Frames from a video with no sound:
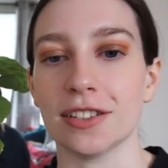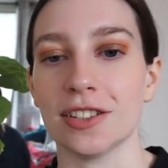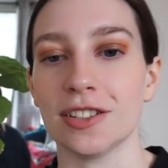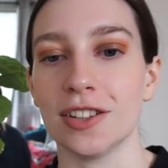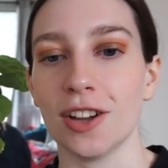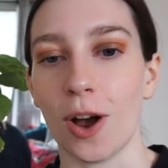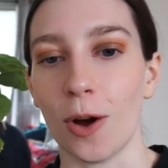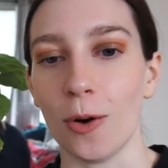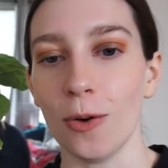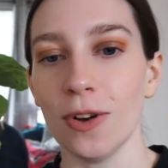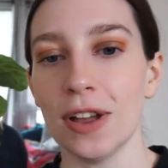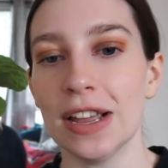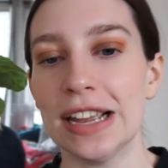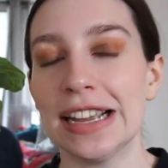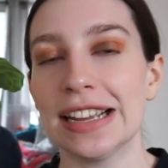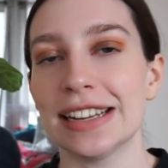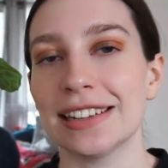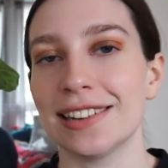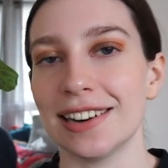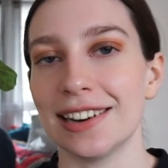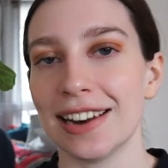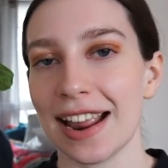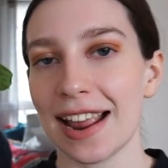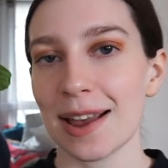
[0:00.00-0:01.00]
So
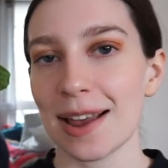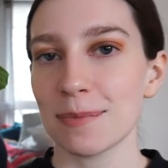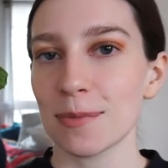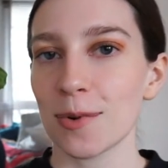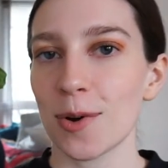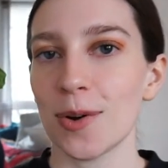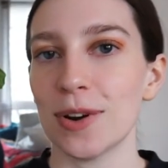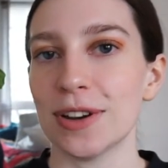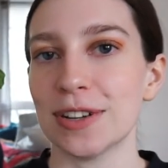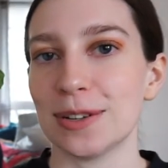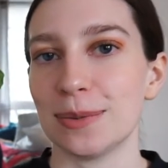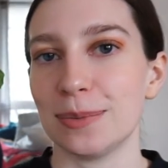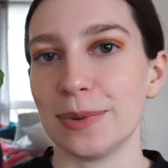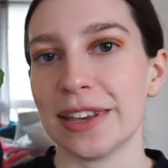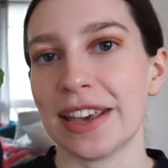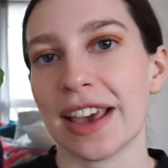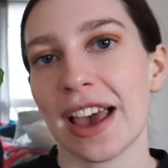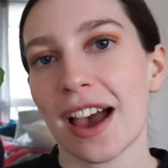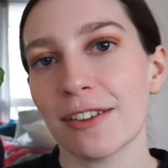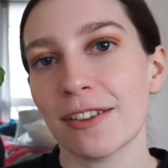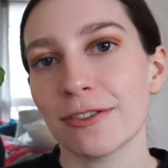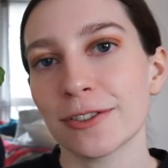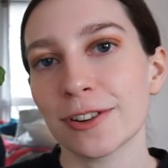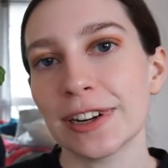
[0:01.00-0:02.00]
today I'm going to be
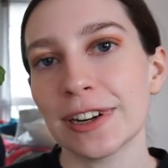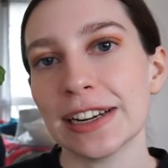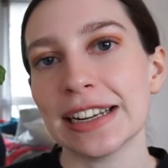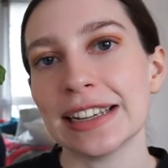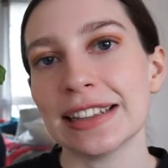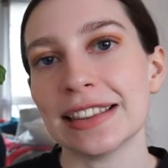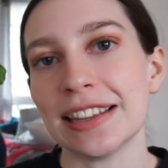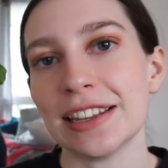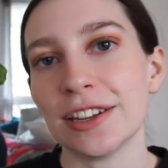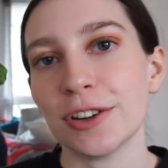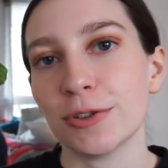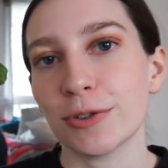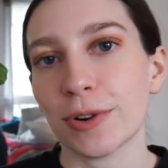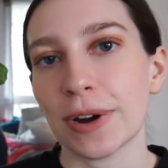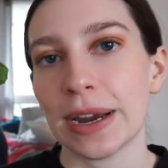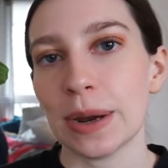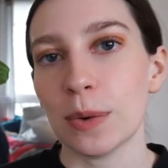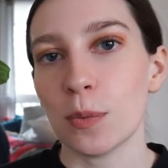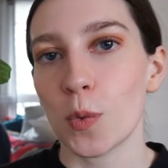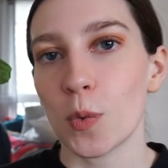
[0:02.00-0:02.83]
covering the Great